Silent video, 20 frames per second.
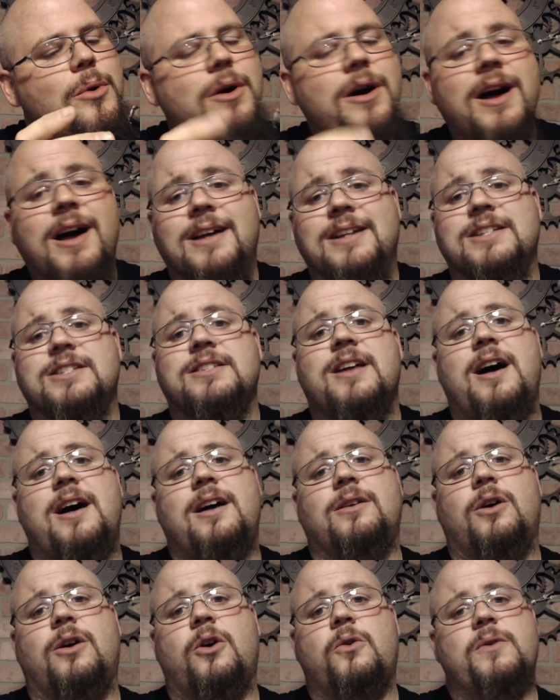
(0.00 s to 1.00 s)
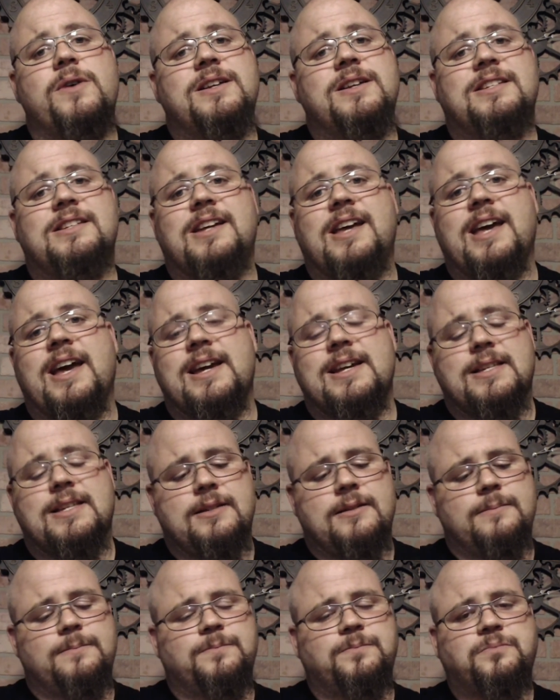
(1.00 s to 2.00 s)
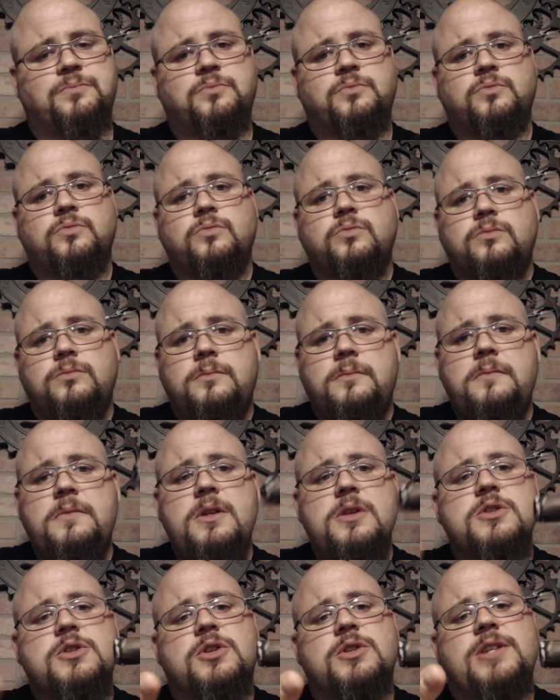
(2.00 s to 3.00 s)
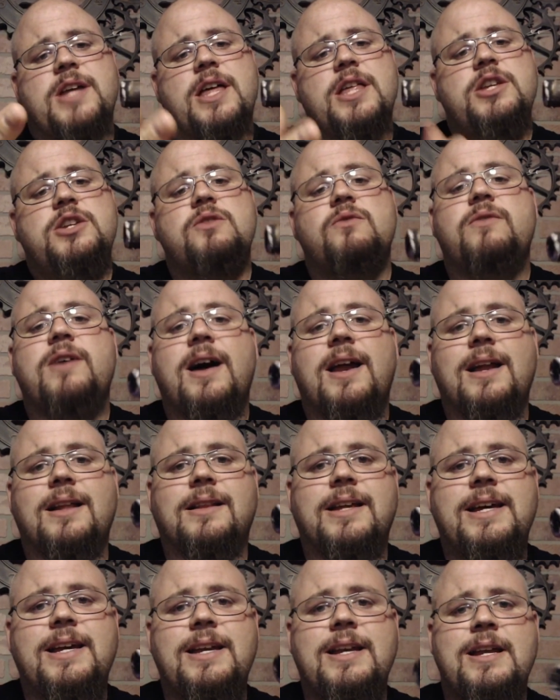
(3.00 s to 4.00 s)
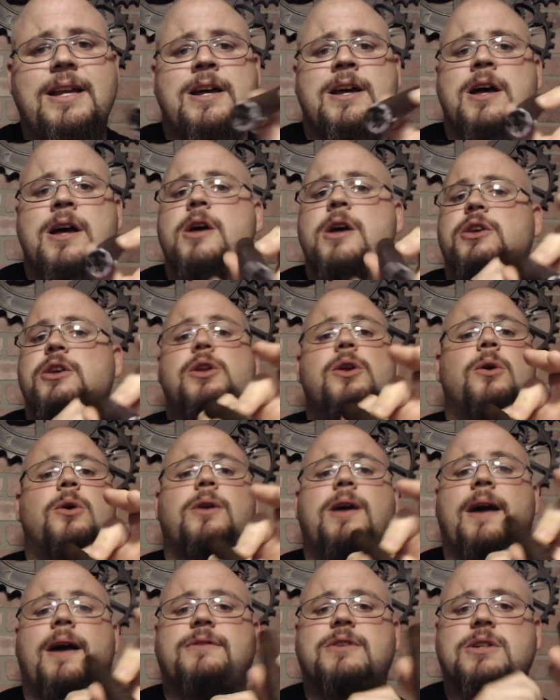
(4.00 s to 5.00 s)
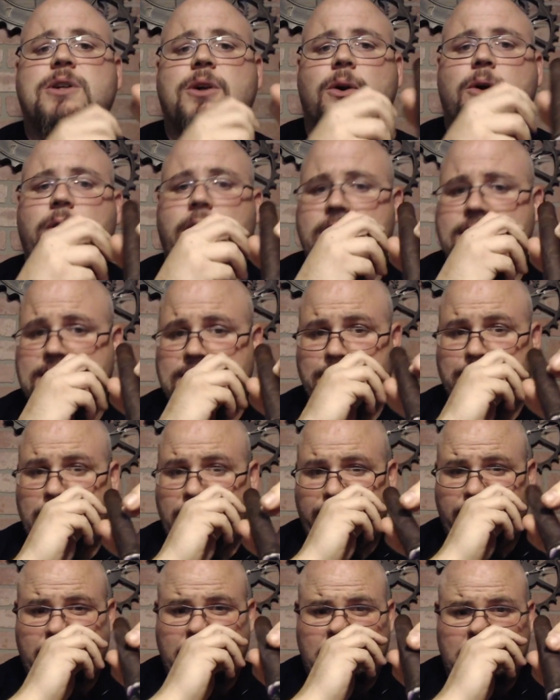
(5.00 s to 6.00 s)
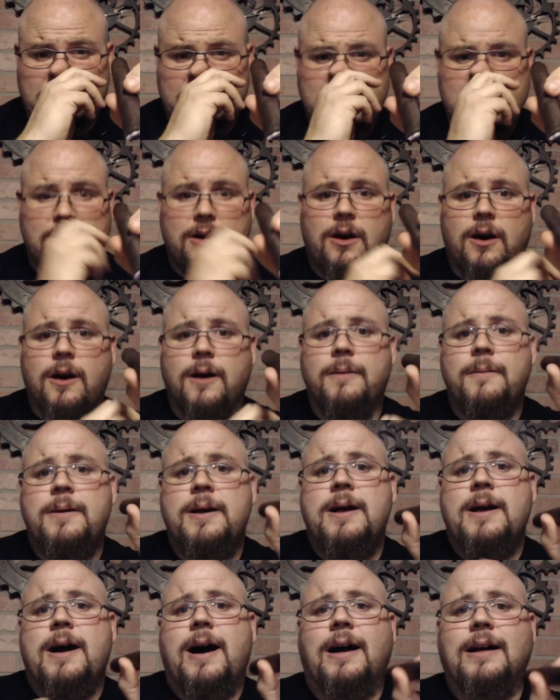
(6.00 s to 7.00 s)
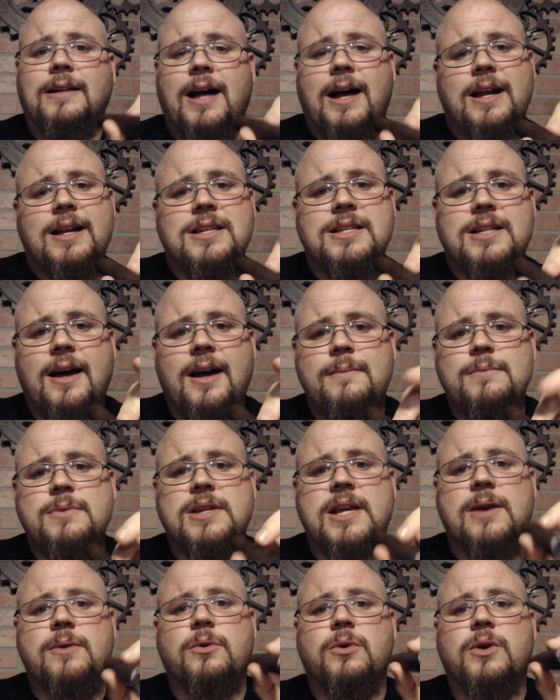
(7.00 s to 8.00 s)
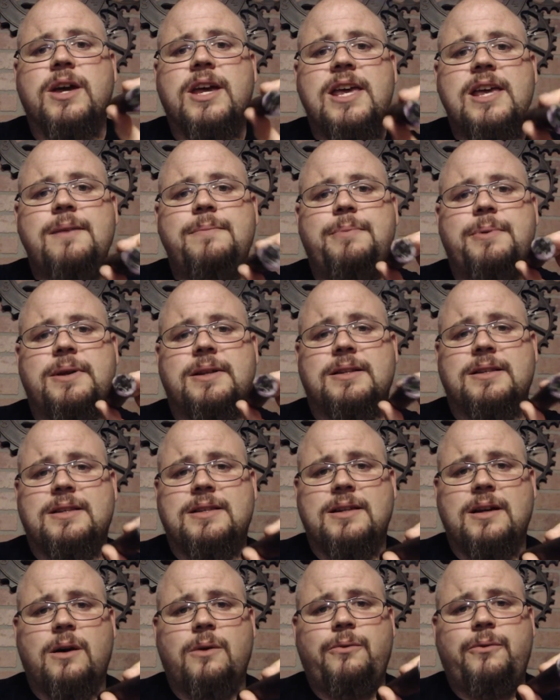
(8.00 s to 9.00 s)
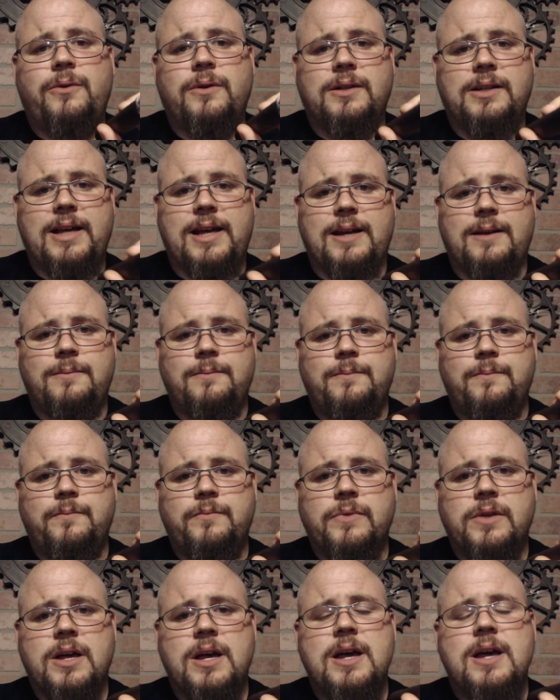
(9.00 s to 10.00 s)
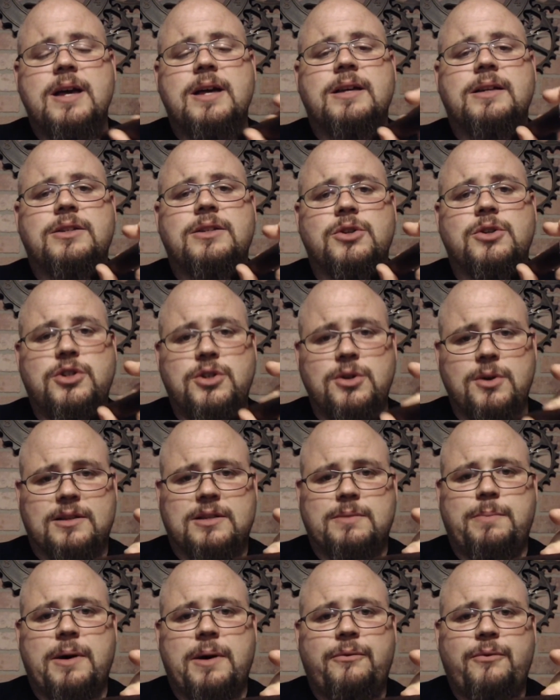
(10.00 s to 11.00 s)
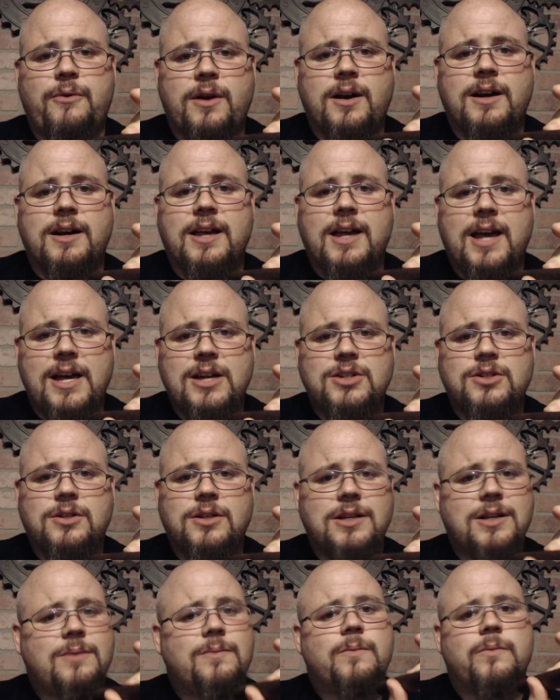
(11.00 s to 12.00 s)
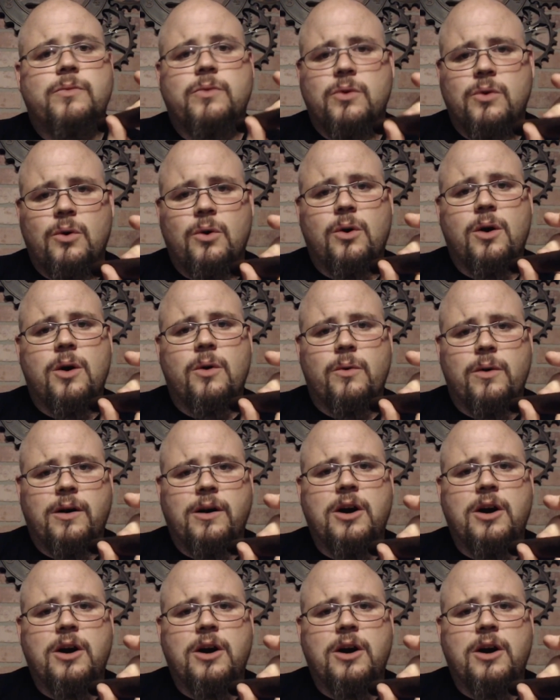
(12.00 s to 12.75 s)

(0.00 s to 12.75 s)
That is not always the case. So now that you've got it lit, you don't have to go crazy puffing on a cigar. A lot of times it will keep itself lit. You do have to puff on it occasionally, or it will